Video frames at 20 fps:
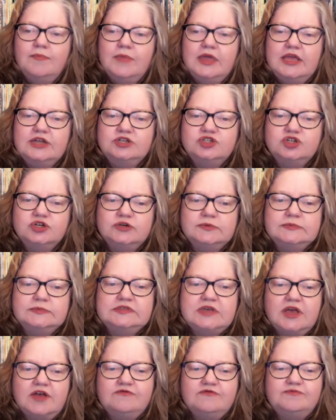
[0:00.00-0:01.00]
in terms
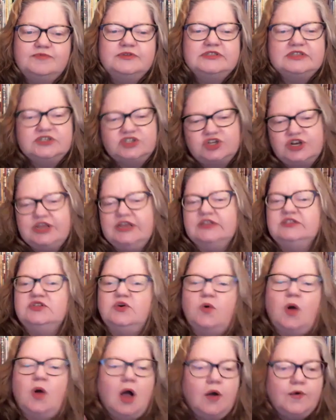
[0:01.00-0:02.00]
of positioning it.
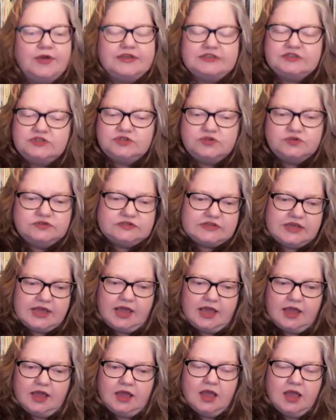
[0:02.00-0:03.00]
So always
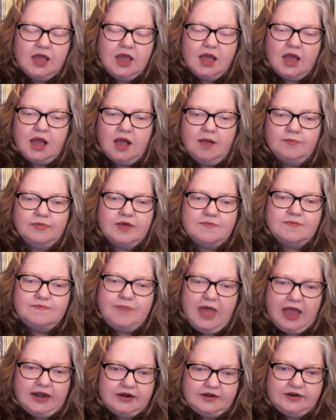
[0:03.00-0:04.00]
using
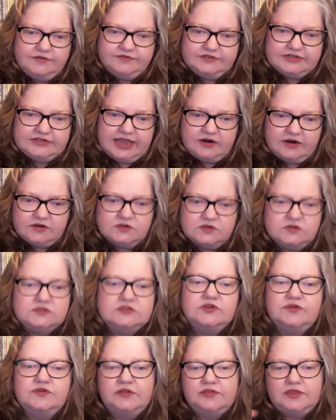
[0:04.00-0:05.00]
competitive titles
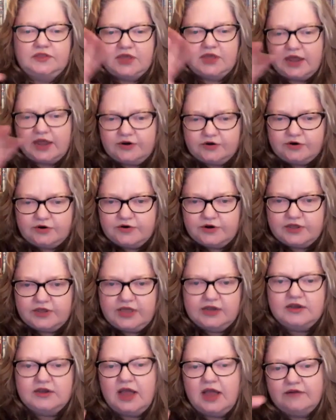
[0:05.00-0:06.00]
so that the editor
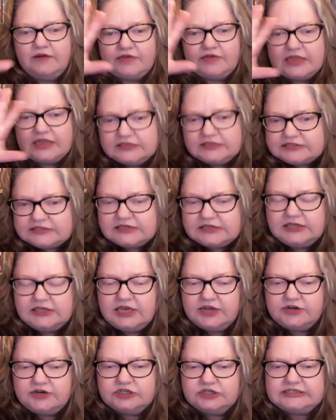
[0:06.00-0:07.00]
can kind of instantly
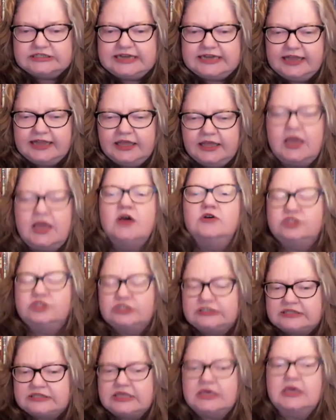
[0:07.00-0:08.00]
understand, like, oh,
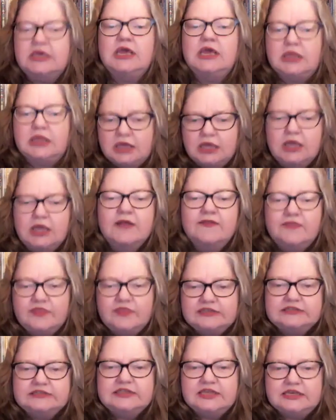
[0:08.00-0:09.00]
she's thinking
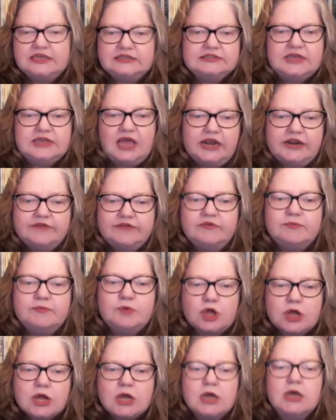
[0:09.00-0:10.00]
this kind of a
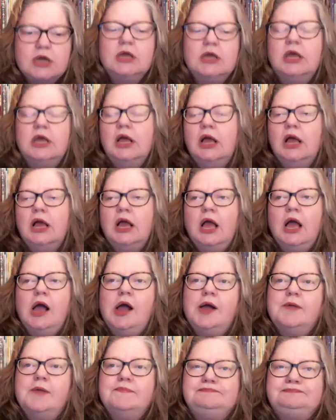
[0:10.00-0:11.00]
book.
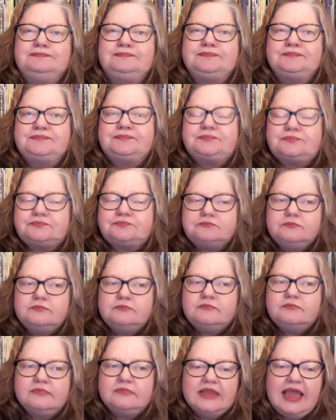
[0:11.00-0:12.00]
And
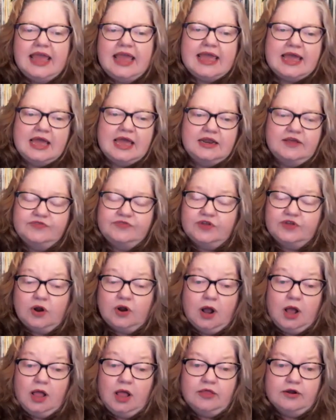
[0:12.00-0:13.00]
if there
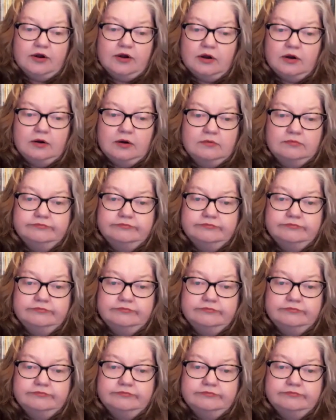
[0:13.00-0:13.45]
are other